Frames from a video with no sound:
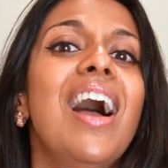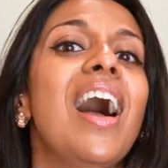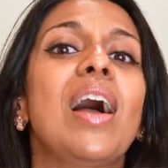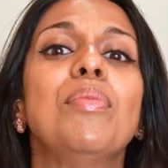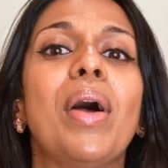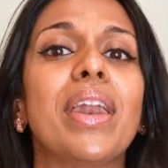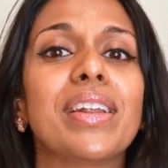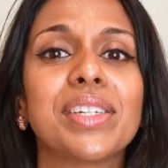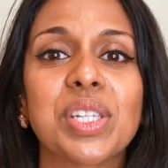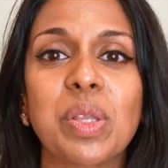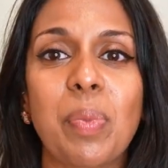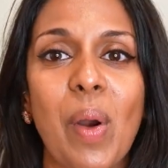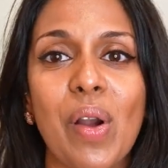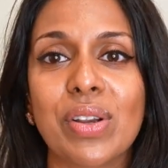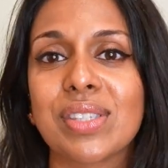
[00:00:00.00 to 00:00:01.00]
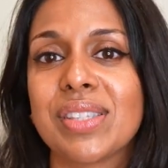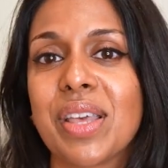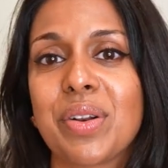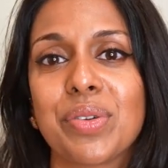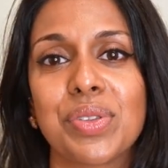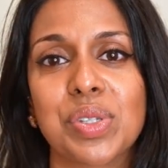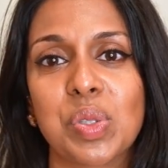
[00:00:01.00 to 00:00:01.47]
I'm heading to the parks
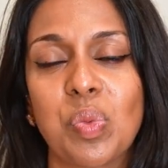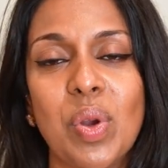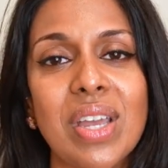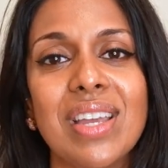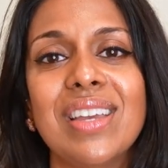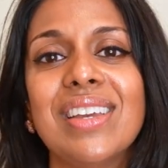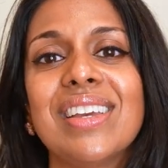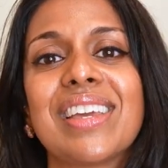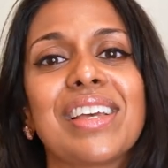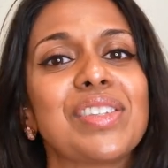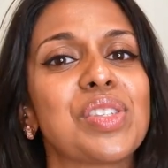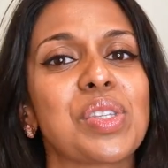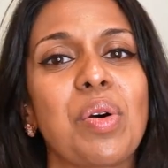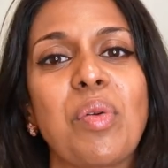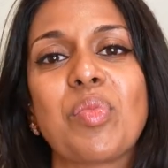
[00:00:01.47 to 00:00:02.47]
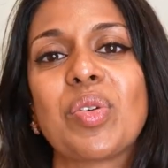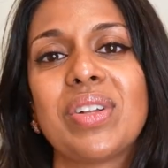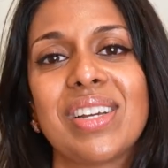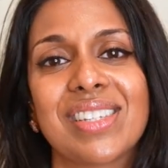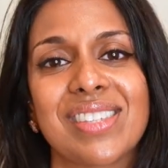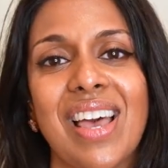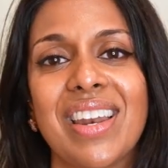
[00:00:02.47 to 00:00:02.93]
later this week, and so I'm
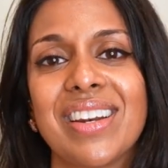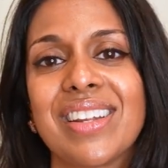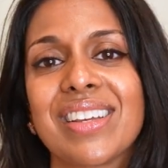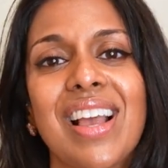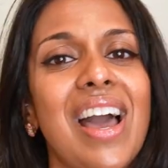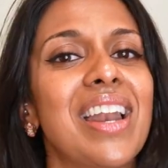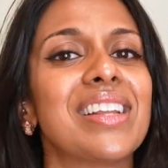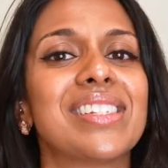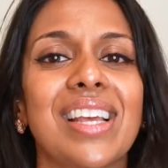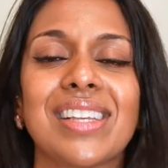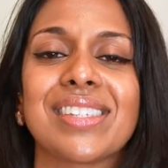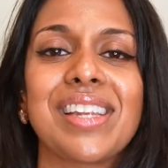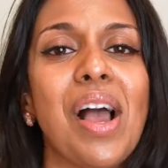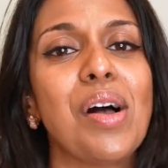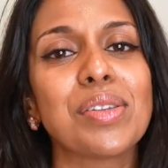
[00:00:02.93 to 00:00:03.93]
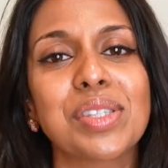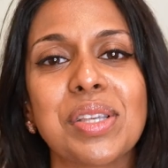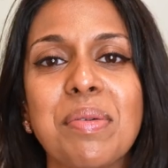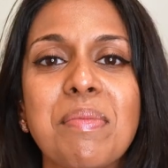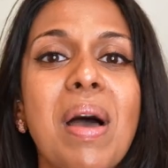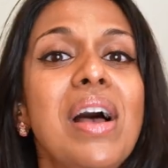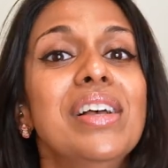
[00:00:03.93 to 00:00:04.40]
really excited to kind of test out
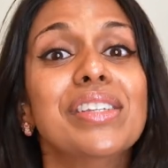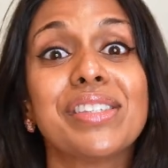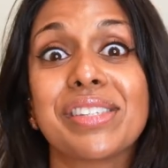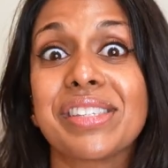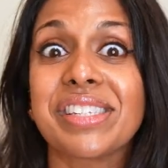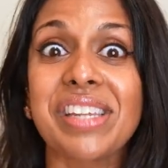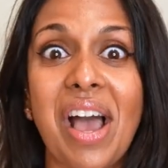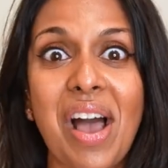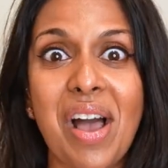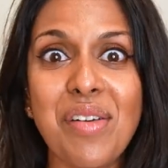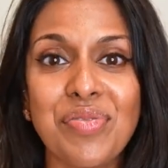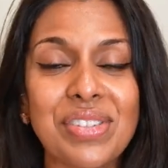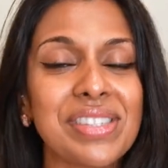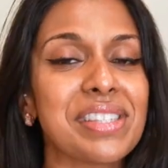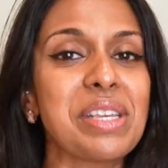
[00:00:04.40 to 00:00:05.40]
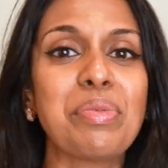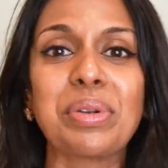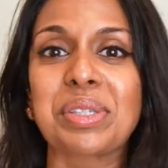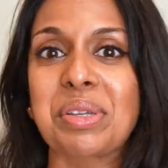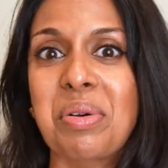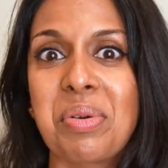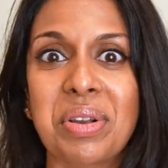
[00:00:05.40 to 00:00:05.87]
some stuff and see
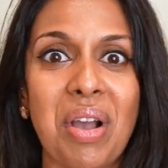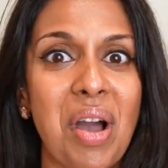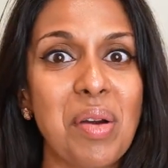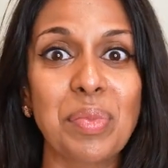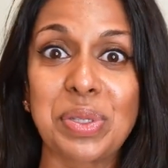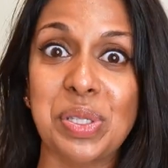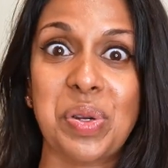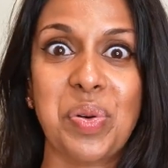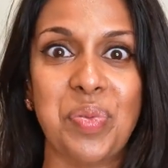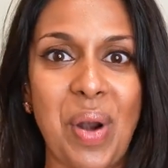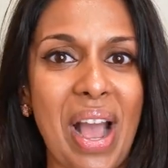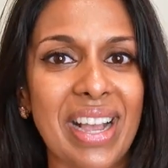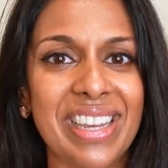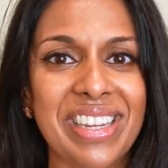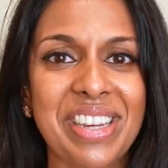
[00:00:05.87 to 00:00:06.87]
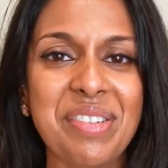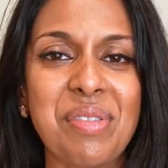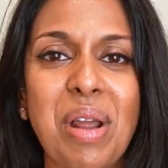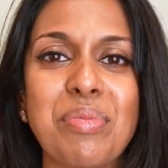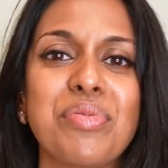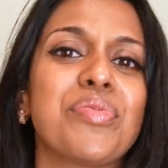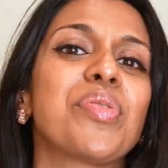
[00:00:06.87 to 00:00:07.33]
what's going on, what's cracking
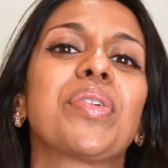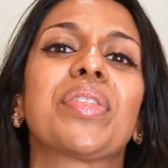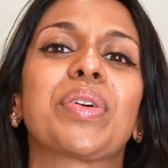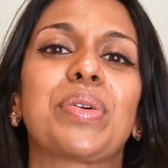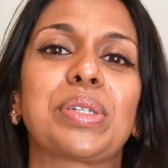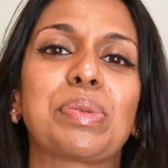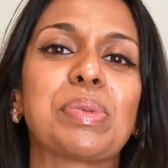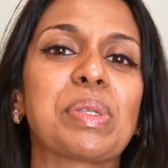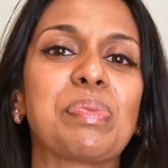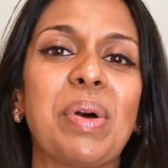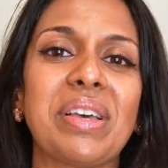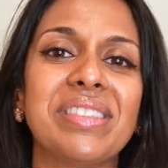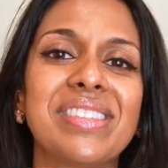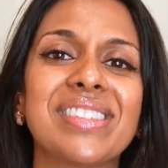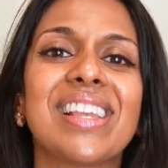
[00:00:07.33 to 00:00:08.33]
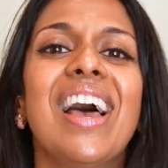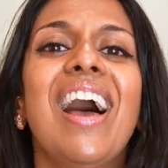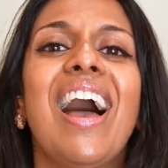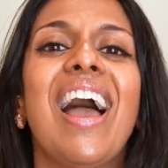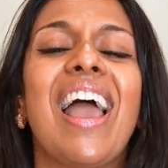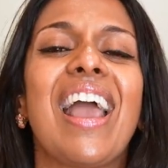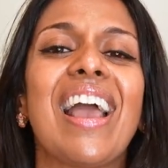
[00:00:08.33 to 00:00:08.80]
right before the Christmas months.
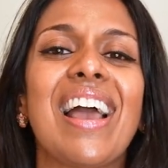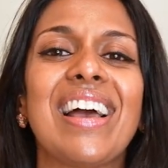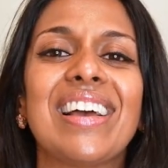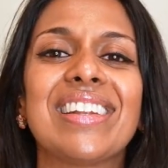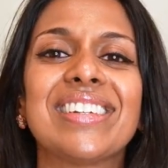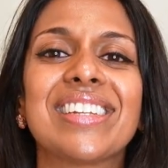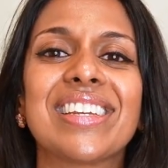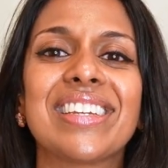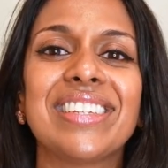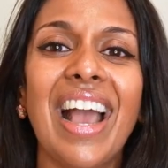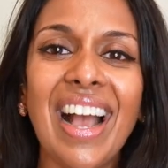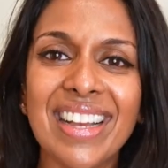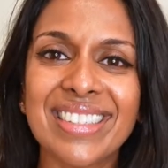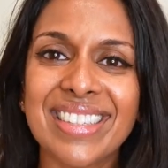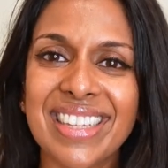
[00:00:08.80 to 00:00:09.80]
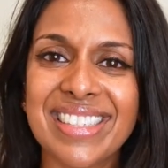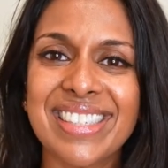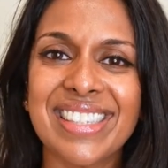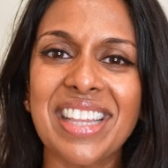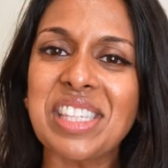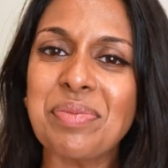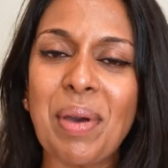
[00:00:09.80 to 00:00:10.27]
And yeah, that's
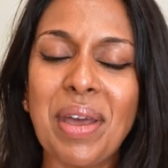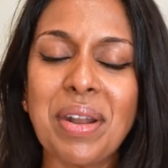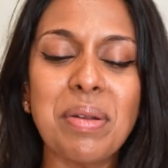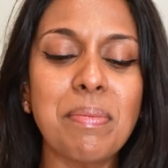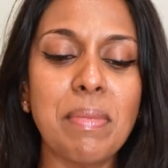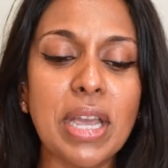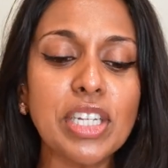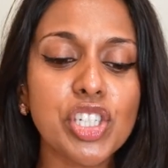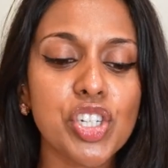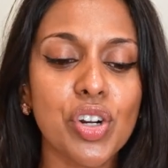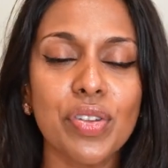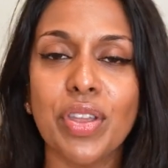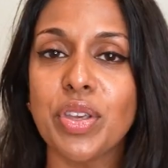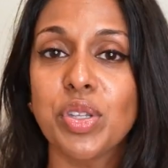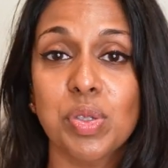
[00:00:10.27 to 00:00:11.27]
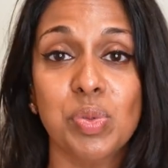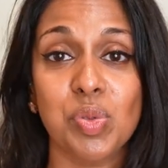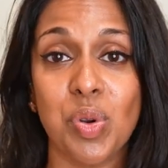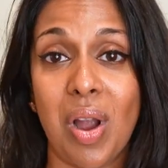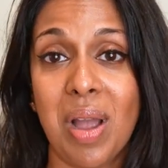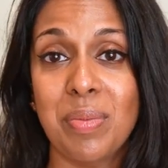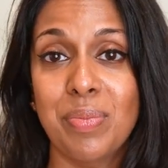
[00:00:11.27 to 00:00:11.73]
about it. Make sure that you
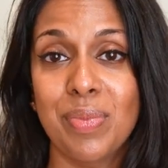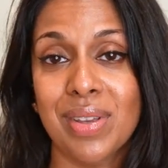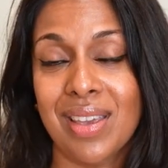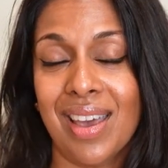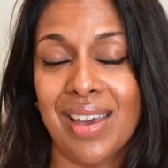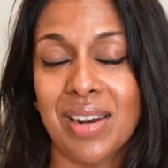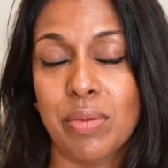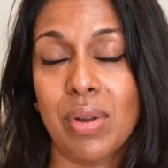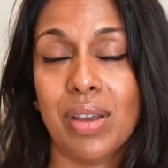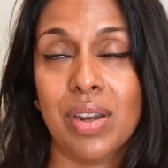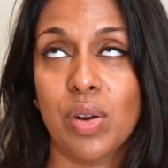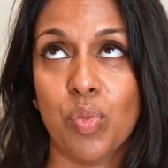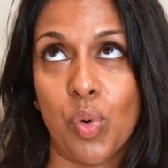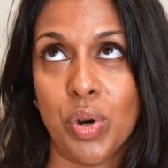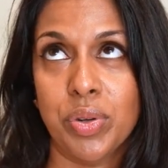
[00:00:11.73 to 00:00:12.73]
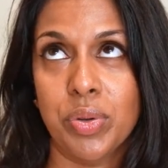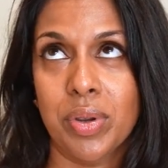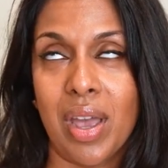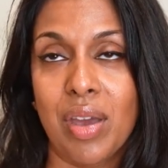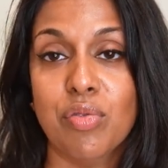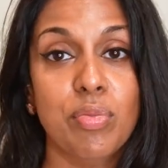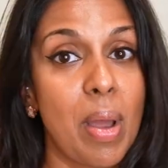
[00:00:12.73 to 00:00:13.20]
subscribe. Again, I'm not going to warn you
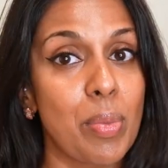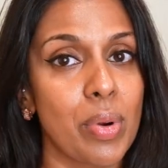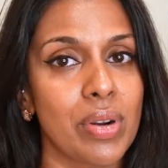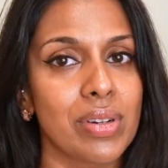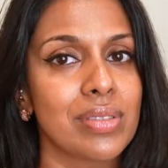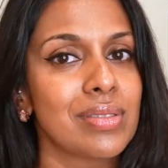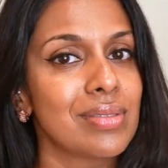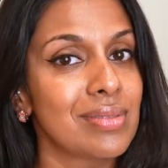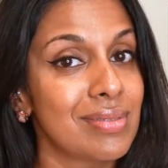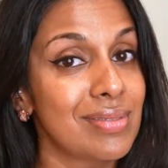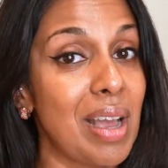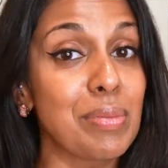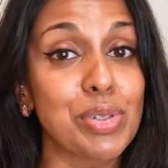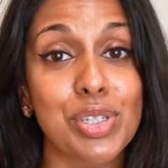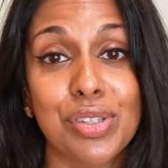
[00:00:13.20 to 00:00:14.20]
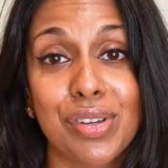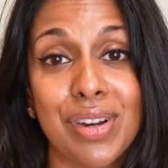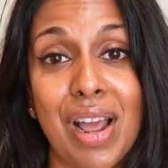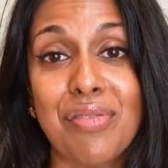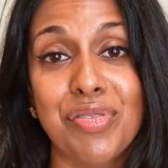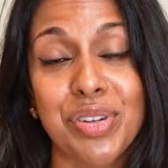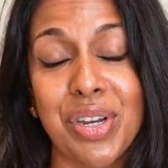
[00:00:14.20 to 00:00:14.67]
again. Remember, I'm just looking
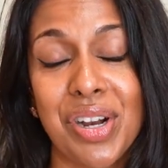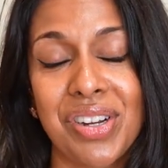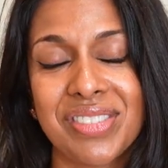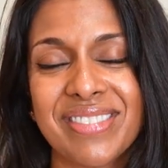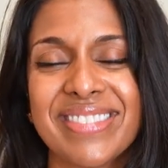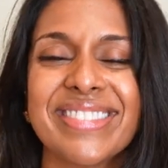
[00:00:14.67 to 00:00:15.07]
out for y'all.